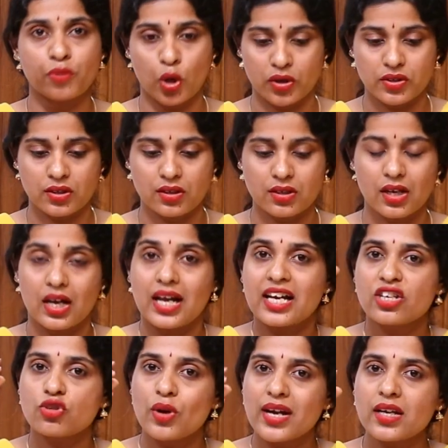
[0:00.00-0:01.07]
process.
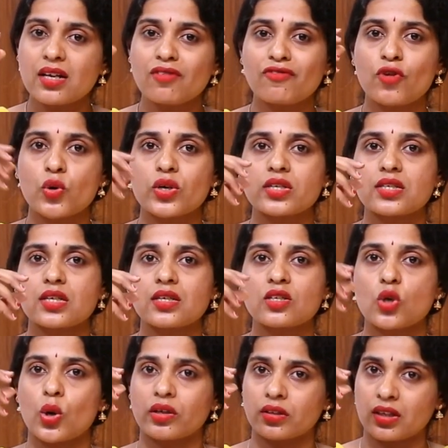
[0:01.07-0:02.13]
Training
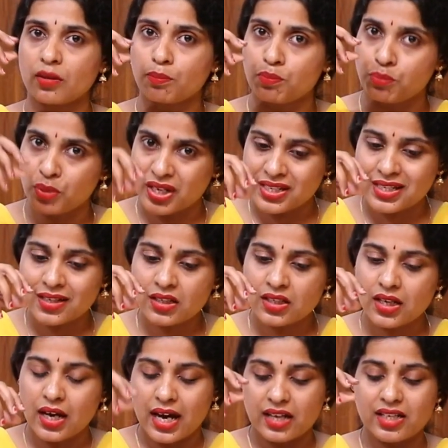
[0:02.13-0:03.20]
focuses on the
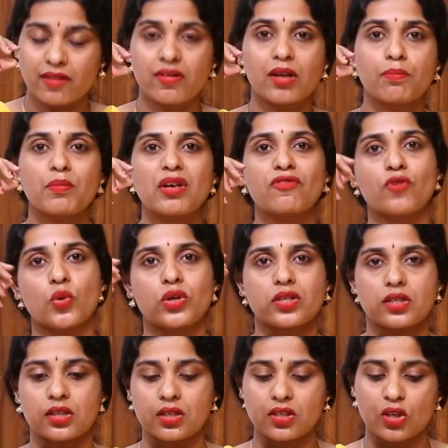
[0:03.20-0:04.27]
present, development
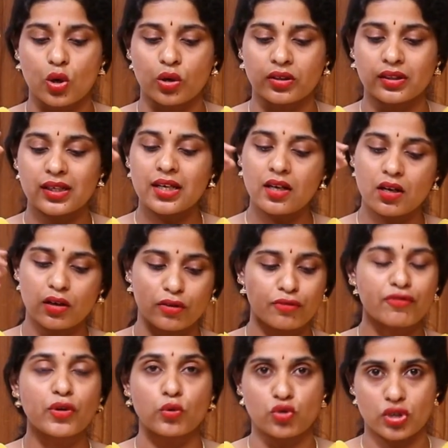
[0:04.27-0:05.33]
focuses on the
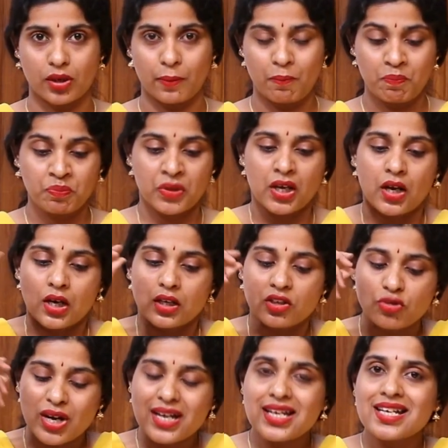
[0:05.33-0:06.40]
future.
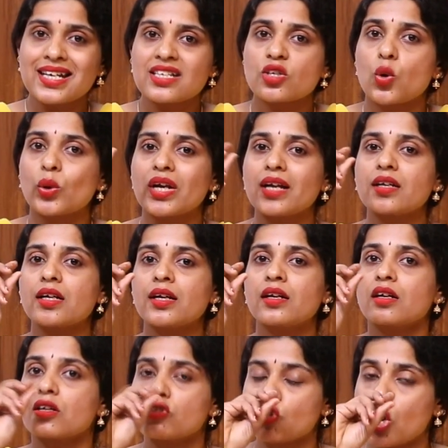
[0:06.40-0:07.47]
Training is
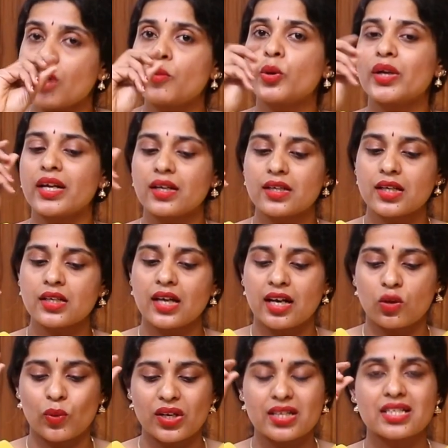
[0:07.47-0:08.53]
job oriented,
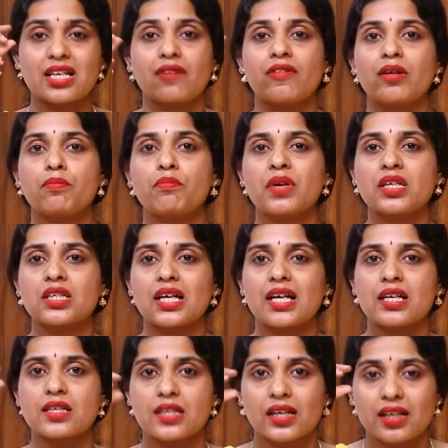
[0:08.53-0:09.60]
and whereas development
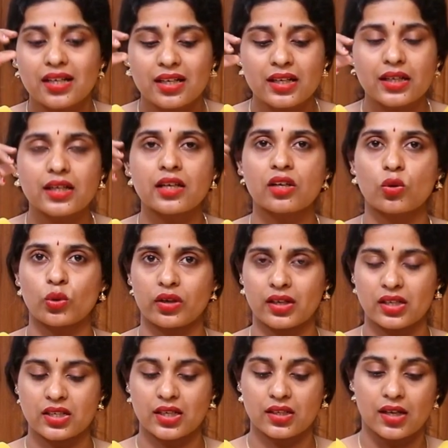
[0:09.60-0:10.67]
is career
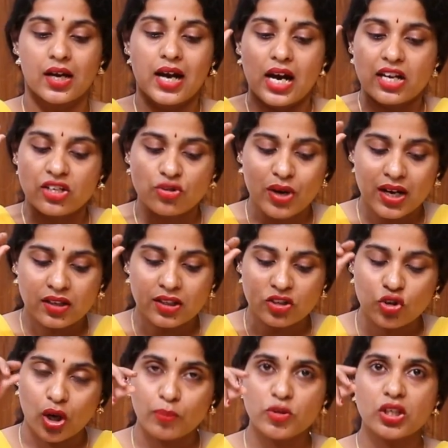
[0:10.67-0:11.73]
oriented.
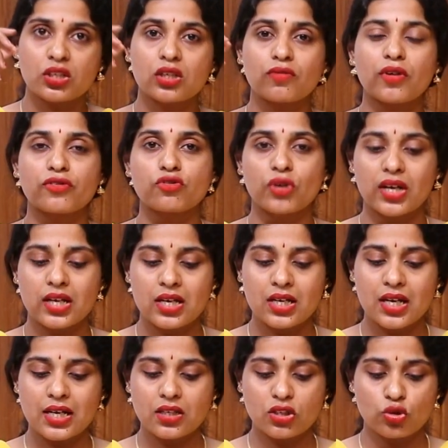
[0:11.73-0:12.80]
The objective of training
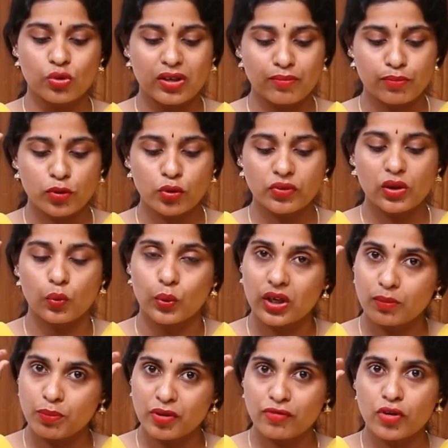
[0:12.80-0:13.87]
is to improve the
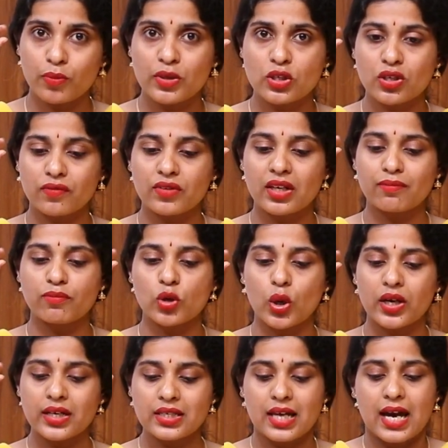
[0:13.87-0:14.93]
work performance of the
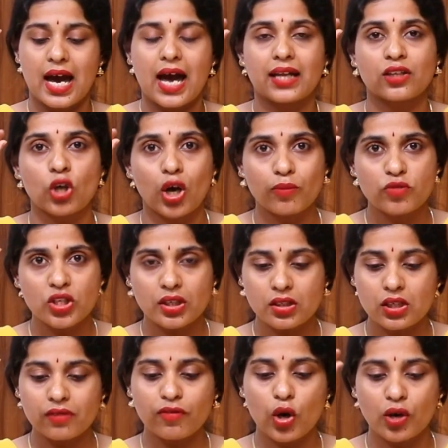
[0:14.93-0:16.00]
employees, and the
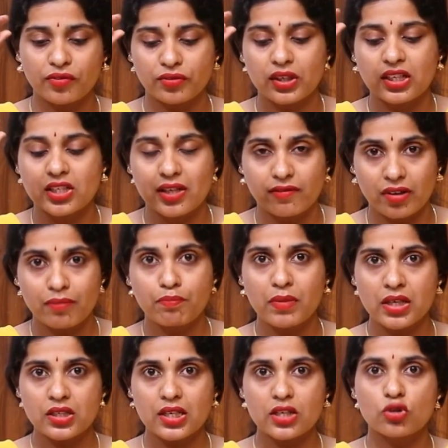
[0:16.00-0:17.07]
objective of the
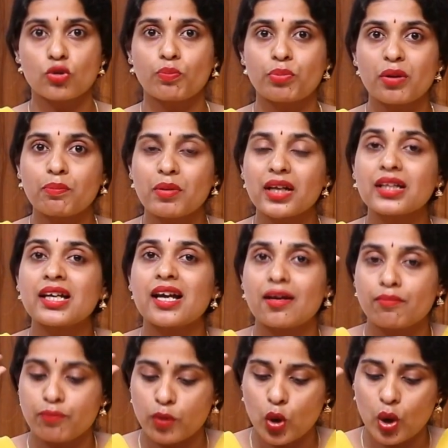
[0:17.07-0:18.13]
development is to prepare the
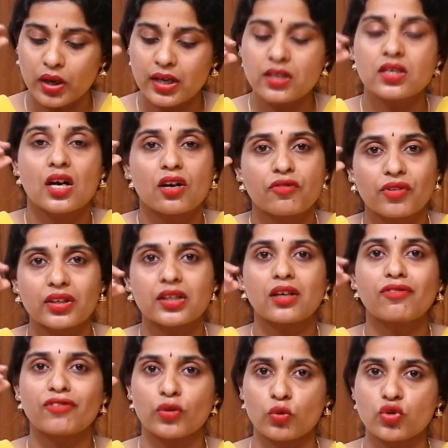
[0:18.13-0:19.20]
employees for
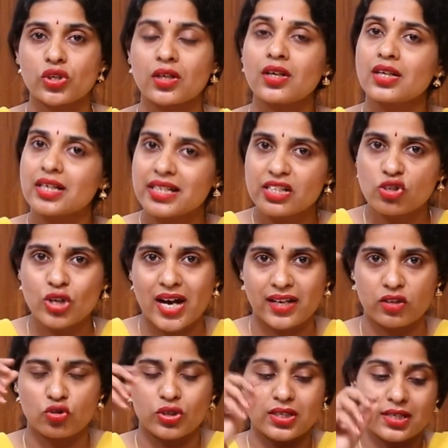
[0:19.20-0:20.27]
their future
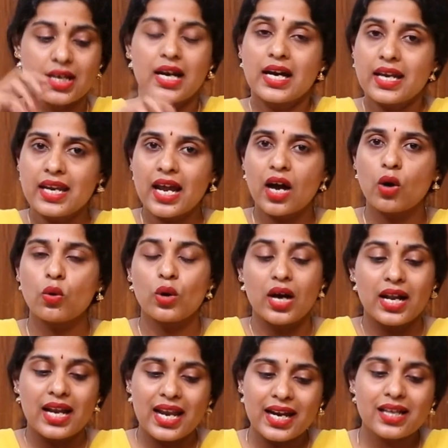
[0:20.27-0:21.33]
challenges. Now
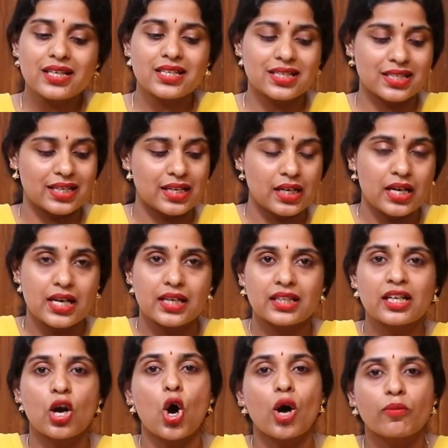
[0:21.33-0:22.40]
let us see
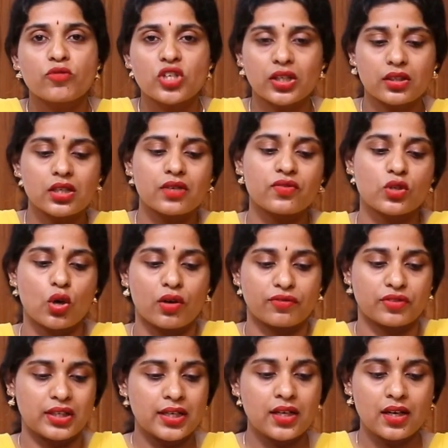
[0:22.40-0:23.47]
the objectives
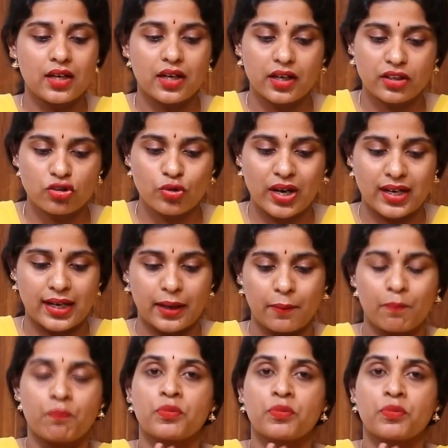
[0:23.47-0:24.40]
of the training.